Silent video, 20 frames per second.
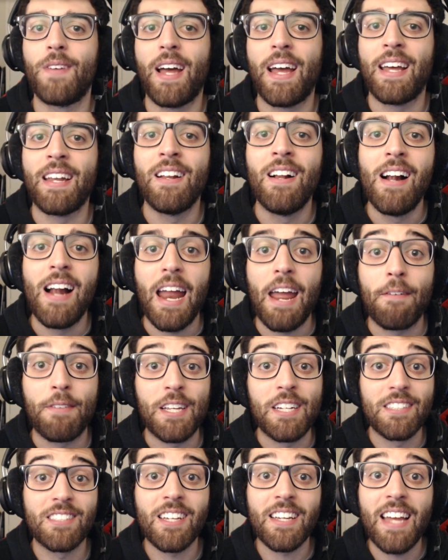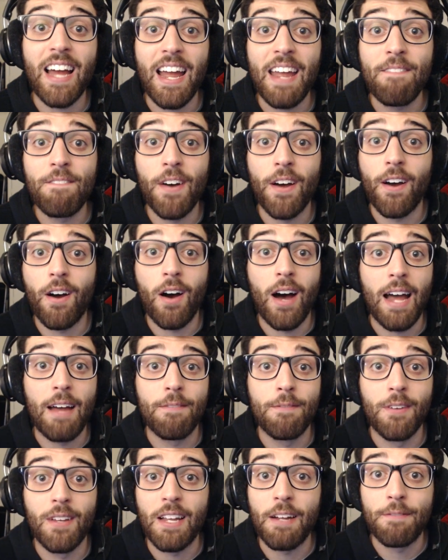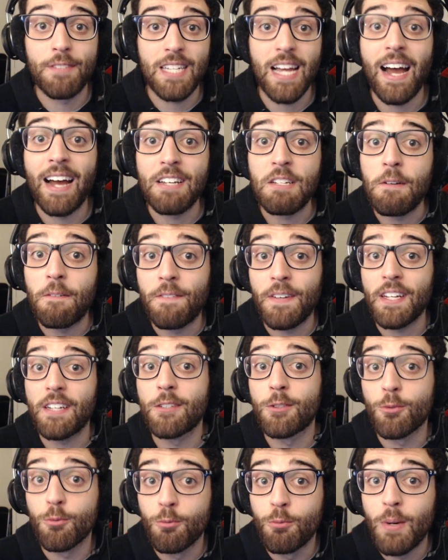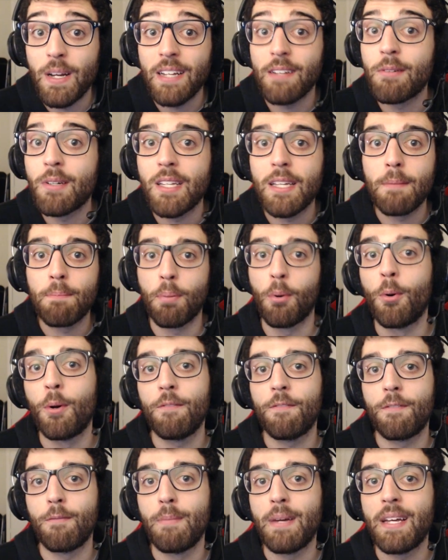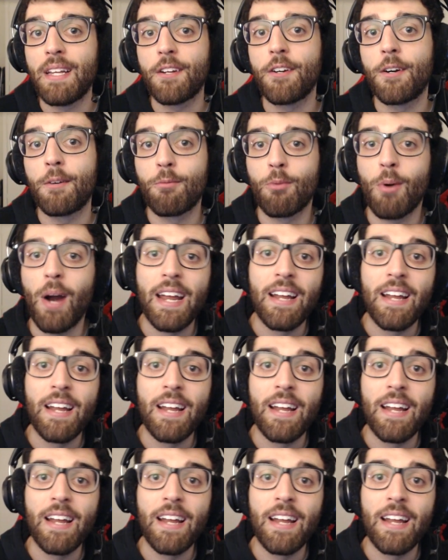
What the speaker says: And if there's a game that I've left out and you think is really, really important for me to go and rate,